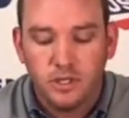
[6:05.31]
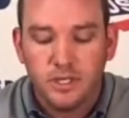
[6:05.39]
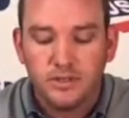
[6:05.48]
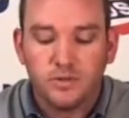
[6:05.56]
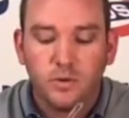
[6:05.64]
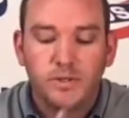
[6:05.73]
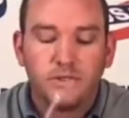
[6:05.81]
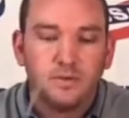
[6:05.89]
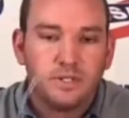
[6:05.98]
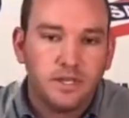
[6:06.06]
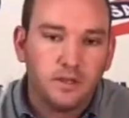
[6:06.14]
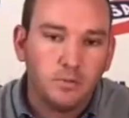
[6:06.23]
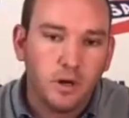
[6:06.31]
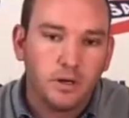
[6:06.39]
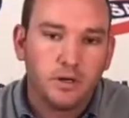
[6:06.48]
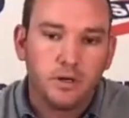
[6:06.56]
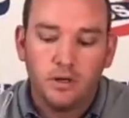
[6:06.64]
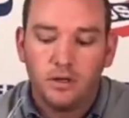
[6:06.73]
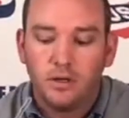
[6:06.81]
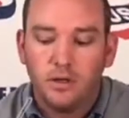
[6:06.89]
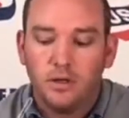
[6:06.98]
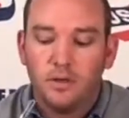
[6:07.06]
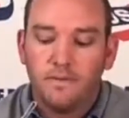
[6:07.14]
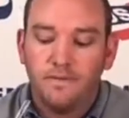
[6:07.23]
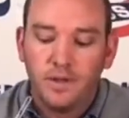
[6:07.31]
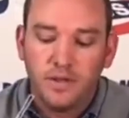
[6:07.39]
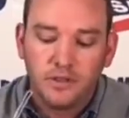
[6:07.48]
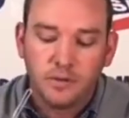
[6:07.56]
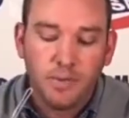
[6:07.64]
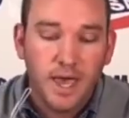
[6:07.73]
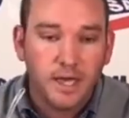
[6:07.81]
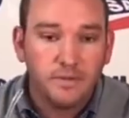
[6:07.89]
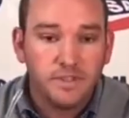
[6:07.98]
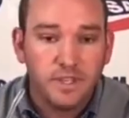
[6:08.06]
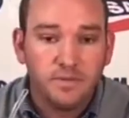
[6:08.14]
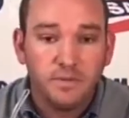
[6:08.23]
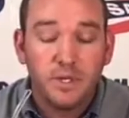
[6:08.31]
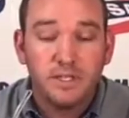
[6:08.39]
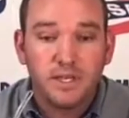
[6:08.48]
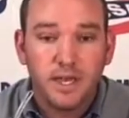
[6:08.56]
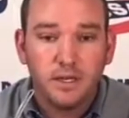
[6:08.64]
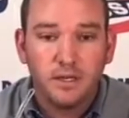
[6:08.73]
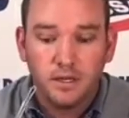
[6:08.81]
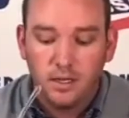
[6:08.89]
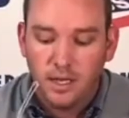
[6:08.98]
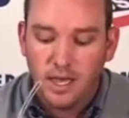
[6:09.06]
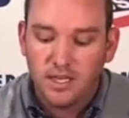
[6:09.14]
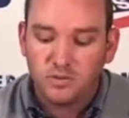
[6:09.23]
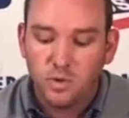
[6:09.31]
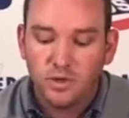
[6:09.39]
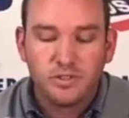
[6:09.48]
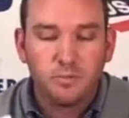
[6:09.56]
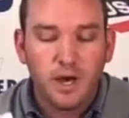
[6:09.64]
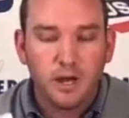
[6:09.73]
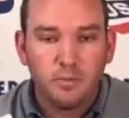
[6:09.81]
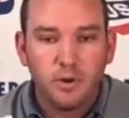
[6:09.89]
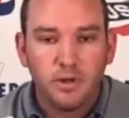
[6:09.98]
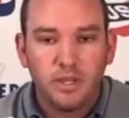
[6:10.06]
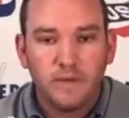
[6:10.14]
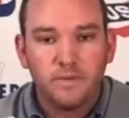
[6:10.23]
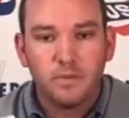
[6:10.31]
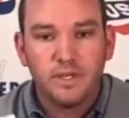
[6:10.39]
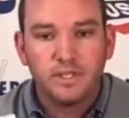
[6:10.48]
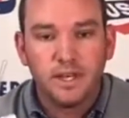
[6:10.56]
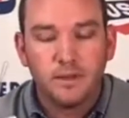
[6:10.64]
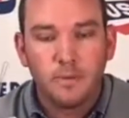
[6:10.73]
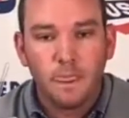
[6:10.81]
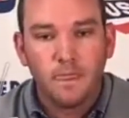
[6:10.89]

He is going to take the marker, fill out the back of his MVP tag, as well as the bottom part of the MVP tag.